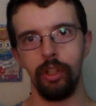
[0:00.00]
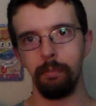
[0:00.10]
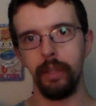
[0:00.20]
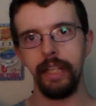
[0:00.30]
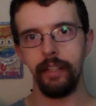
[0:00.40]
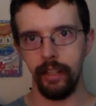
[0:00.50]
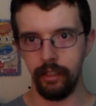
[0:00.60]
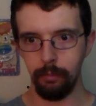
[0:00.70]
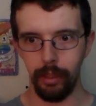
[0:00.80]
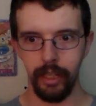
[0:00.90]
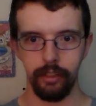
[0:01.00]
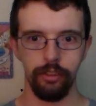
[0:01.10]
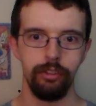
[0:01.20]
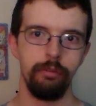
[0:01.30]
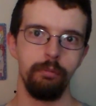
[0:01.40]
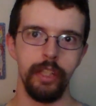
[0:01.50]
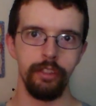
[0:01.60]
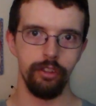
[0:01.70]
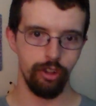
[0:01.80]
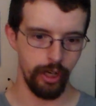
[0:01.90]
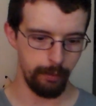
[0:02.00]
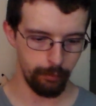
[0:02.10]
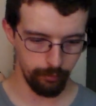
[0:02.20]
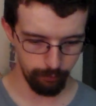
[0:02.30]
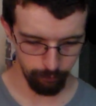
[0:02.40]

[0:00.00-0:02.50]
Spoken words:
complete in the box, decent shape.